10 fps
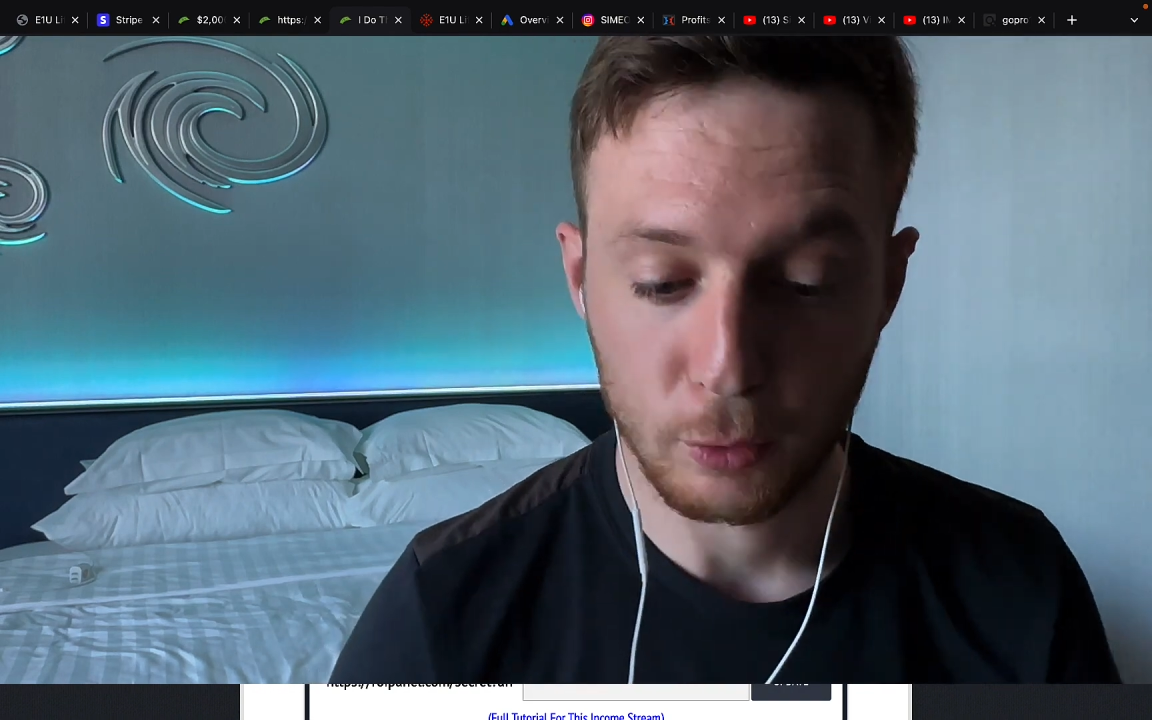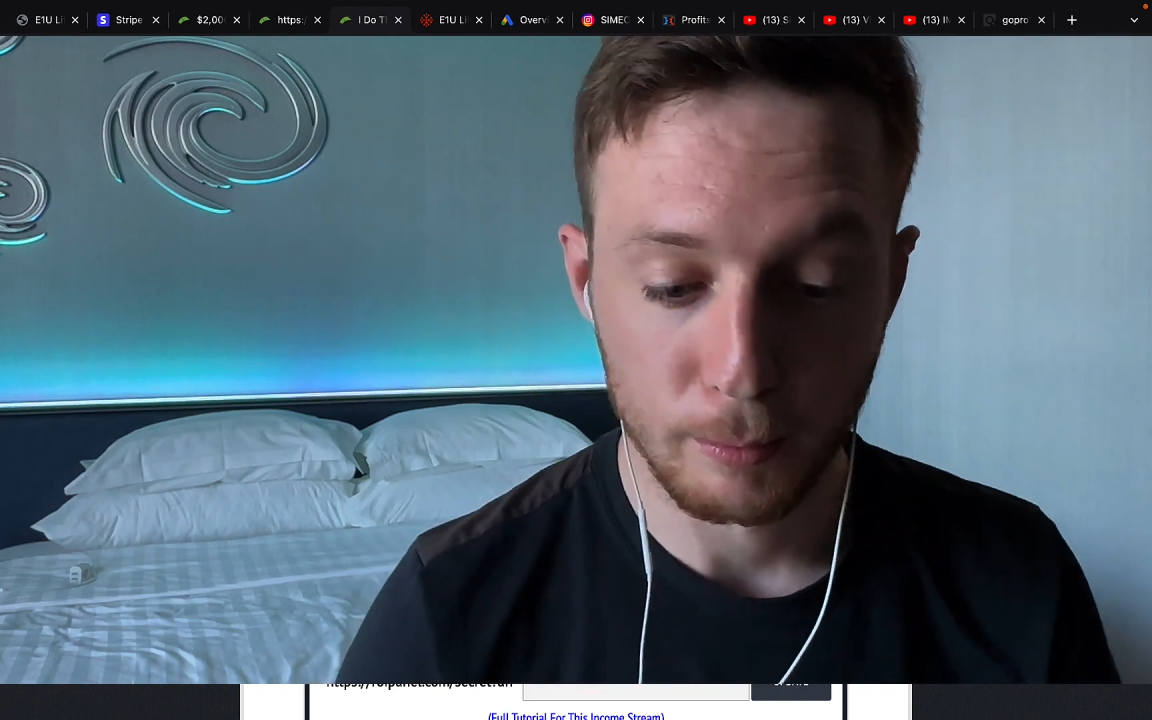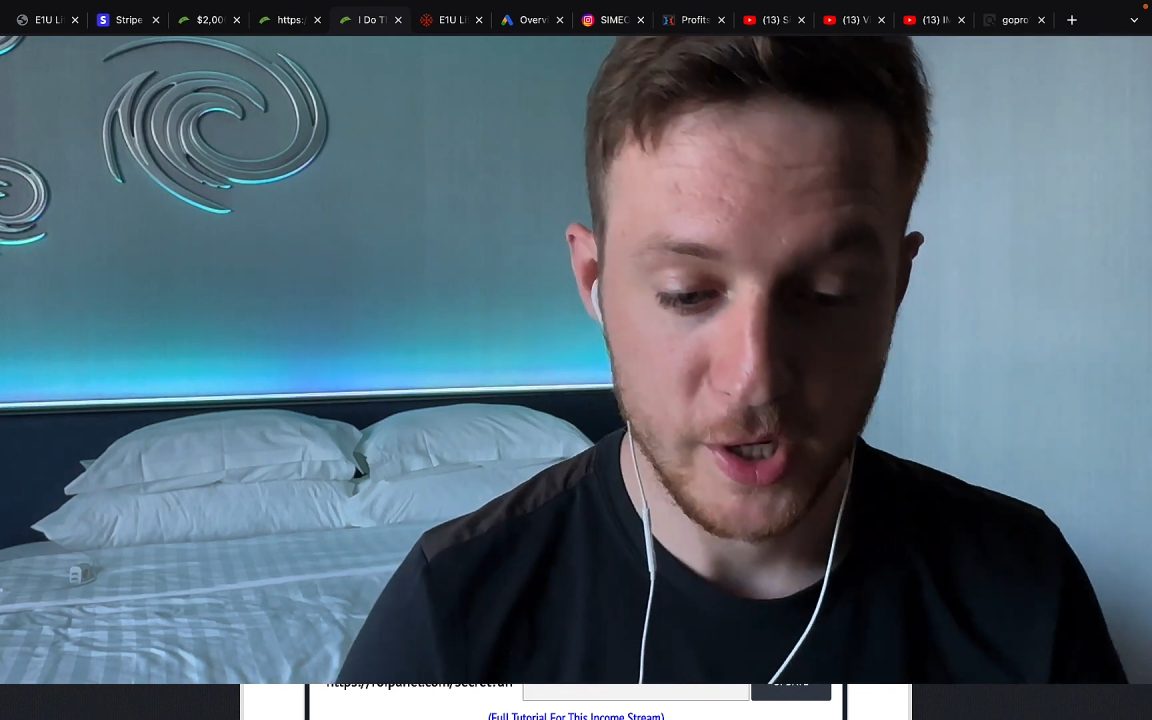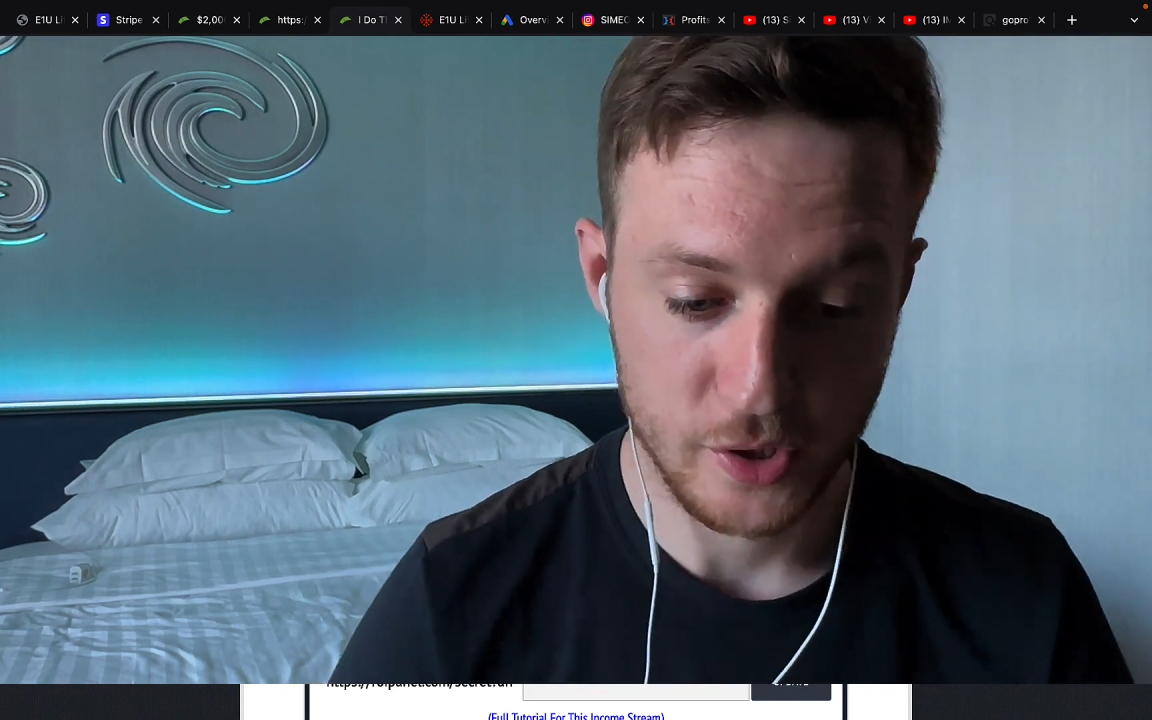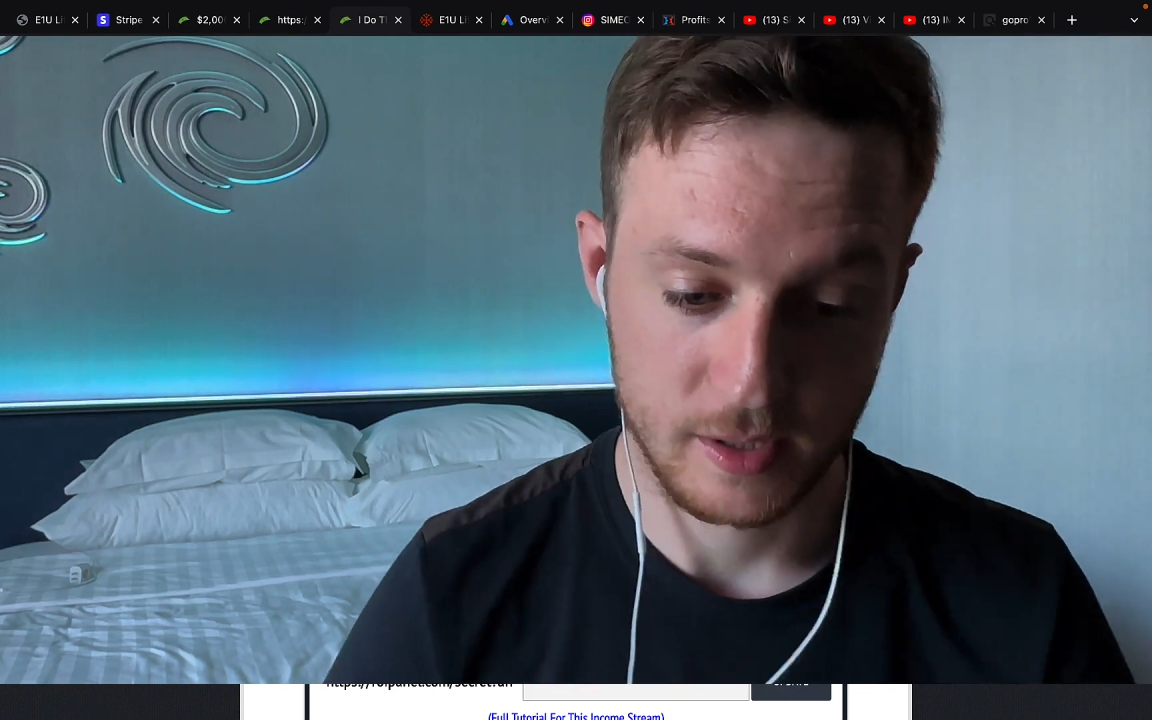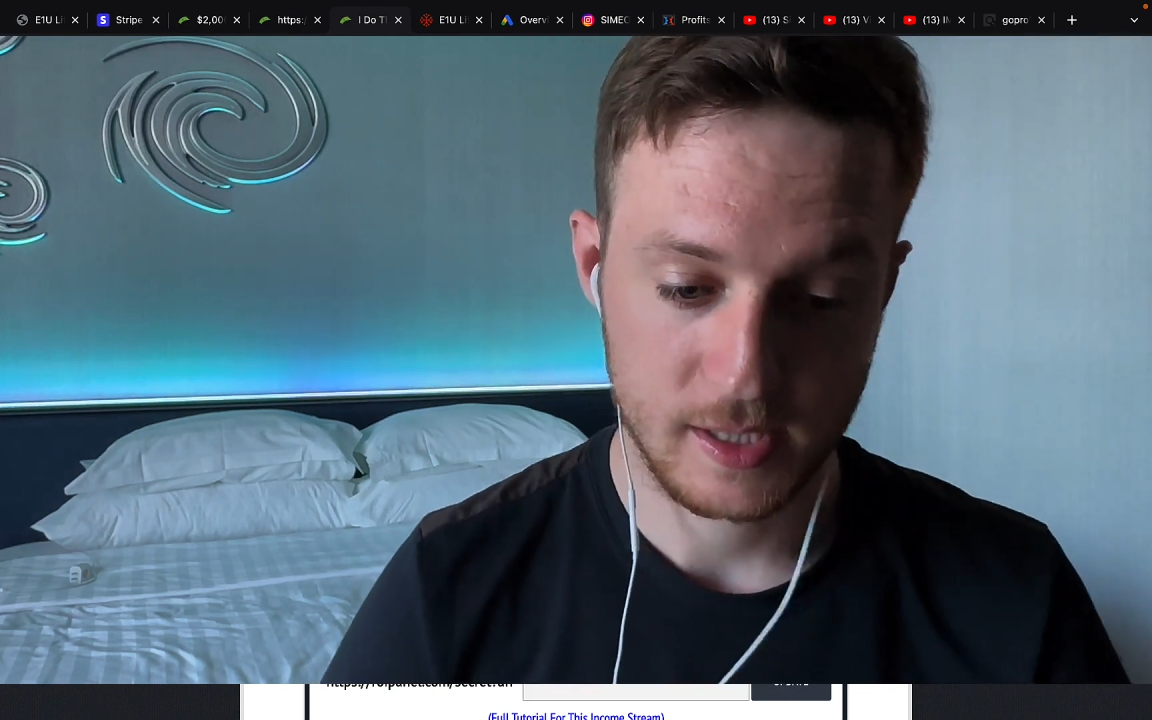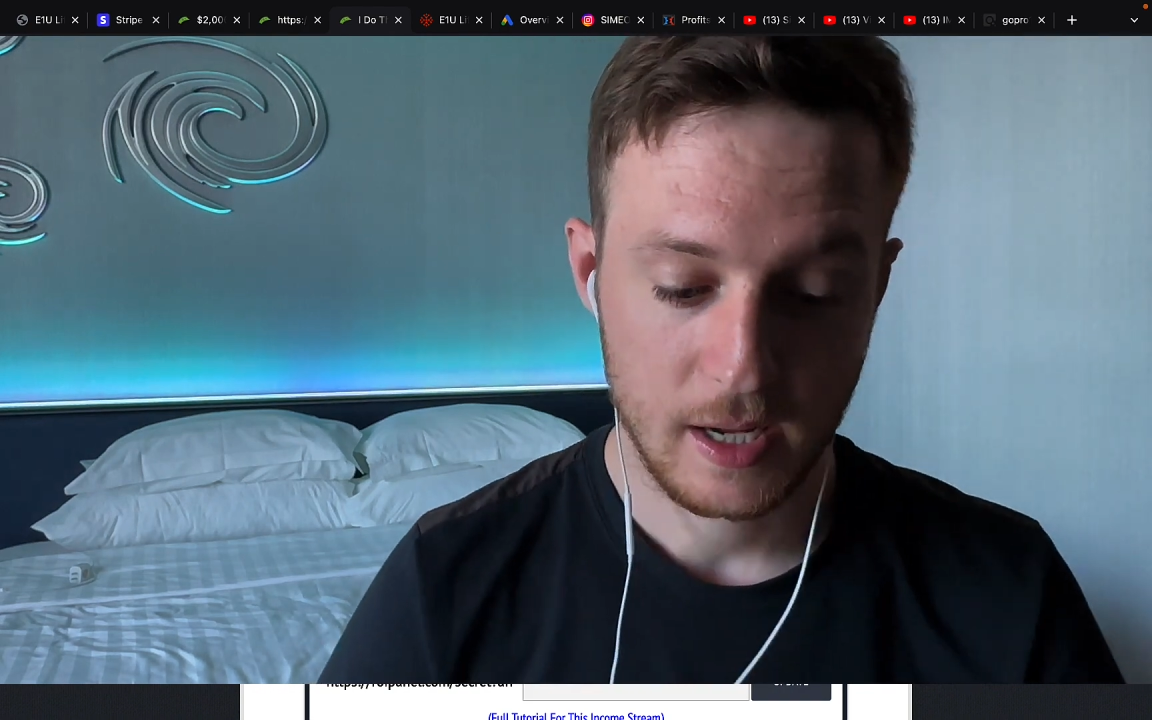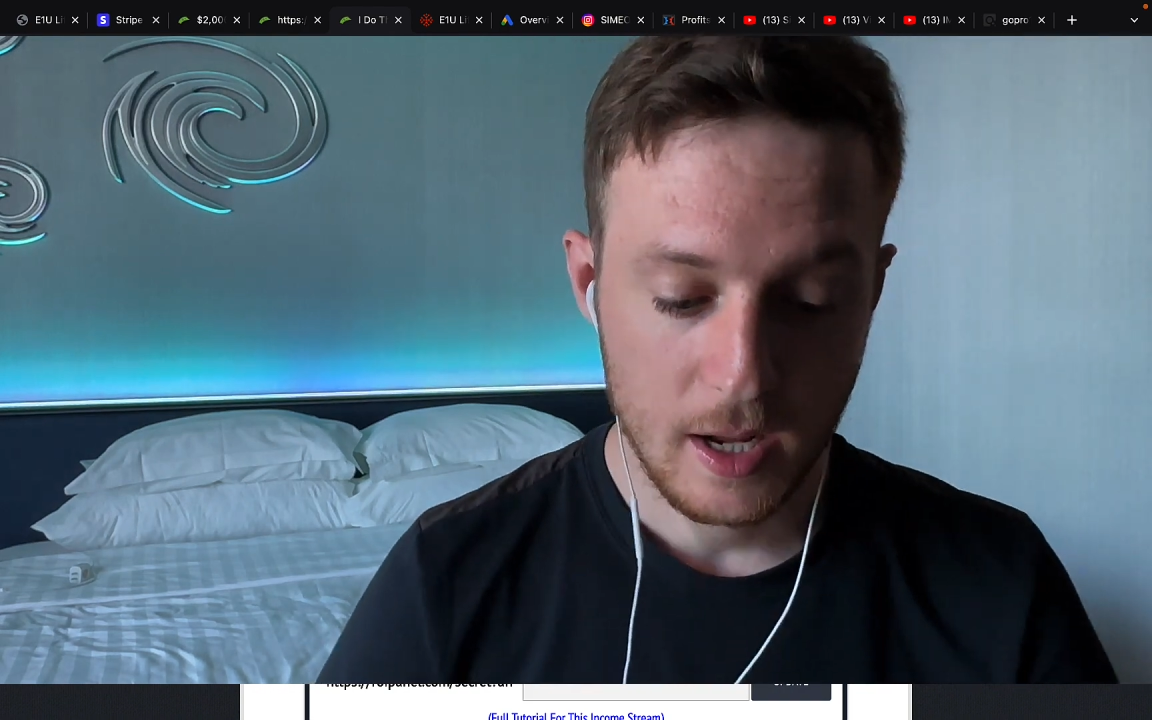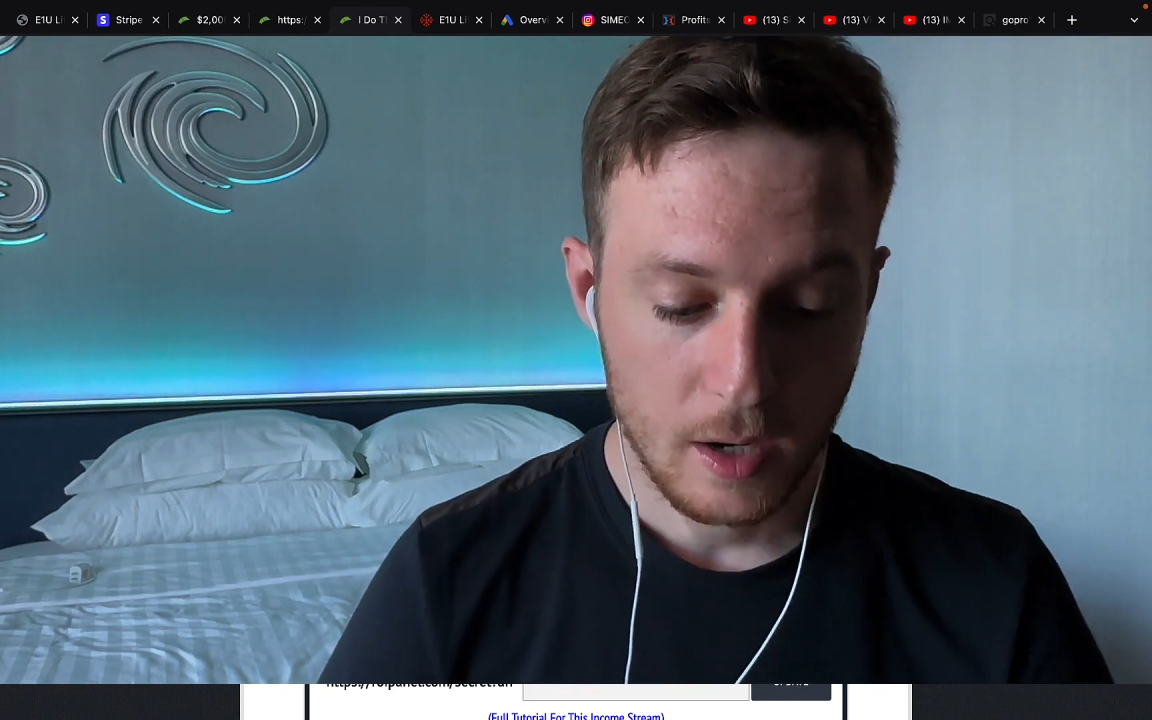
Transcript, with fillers: commissions.